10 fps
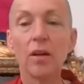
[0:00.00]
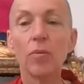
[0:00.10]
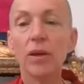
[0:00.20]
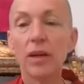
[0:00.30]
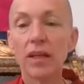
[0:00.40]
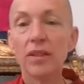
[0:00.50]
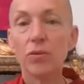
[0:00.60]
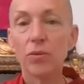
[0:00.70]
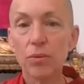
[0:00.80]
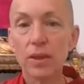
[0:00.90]
But as
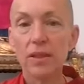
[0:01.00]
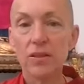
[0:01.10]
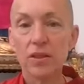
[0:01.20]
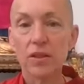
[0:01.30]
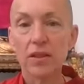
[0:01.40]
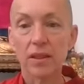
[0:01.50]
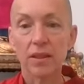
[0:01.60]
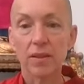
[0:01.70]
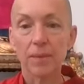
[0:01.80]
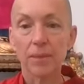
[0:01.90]
always,
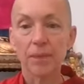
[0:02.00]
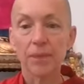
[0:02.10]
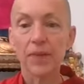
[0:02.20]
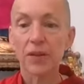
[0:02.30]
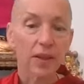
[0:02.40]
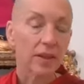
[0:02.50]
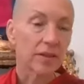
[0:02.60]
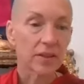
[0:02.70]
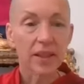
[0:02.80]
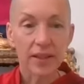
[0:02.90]
you can
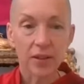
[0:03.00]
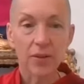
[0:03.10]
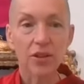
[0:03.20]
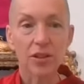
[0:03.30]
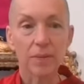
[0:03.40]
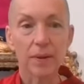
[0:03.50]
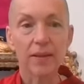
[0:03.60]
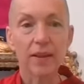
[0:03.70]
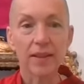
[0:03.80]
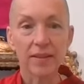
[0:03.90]
ask any question about
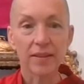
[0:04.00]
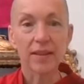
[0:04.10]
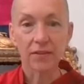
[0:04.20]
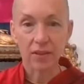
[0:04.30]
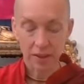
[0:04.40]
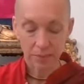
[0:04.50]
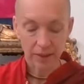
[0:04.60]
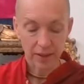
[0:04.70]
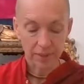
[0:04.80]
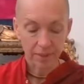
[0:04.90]
anything if I can
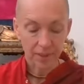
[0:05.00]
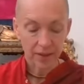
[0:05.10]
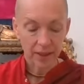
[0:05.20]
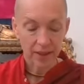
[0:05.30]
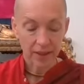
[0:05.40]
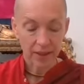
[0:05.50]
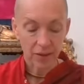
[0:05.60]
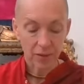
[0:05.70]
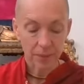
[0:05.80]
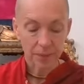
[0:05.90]
be any help.